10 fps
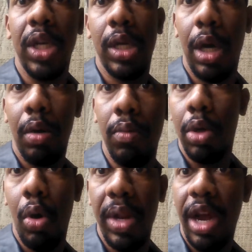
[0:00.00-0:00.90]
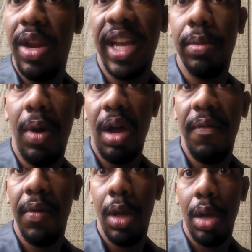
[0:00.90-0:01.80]
to come go there next
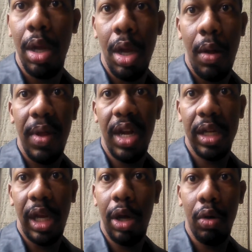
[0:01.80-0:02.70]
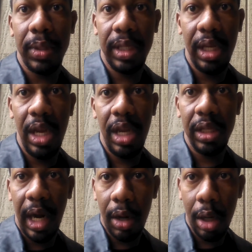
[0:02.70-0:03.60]
month because I hope to see
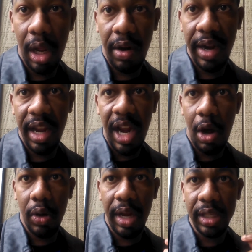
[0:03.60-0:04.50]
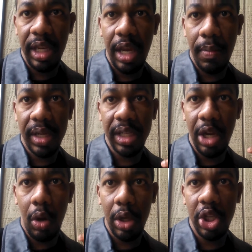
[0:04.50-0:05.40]
Tyler Clary. Not only I'll see him, I'll see
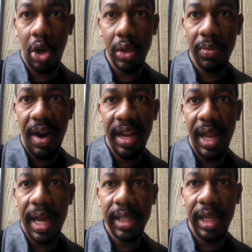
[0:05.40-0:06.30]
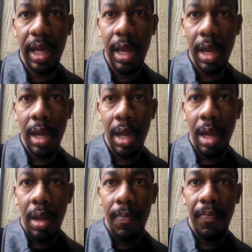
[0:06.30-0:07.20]
Cullen Jones and Ryan Lochte
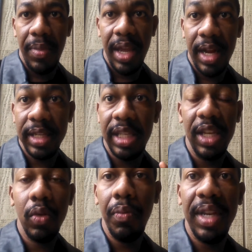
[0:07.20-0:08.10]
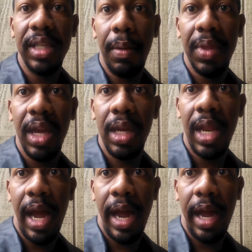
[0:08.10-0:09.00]
because this will be something
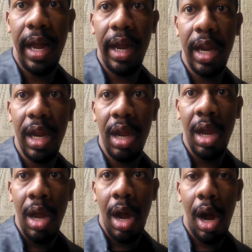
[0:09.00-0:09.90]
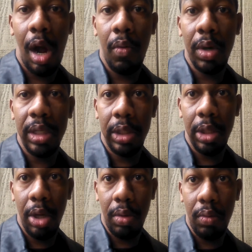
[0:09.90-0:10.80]
that I wanted to
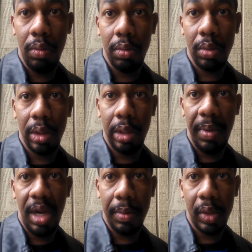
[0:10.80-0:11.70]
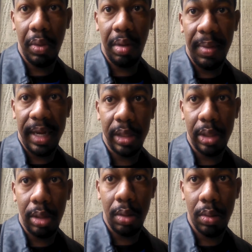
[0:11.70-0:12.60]
do to become a swimming
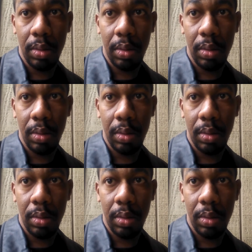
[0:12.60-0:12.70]
master.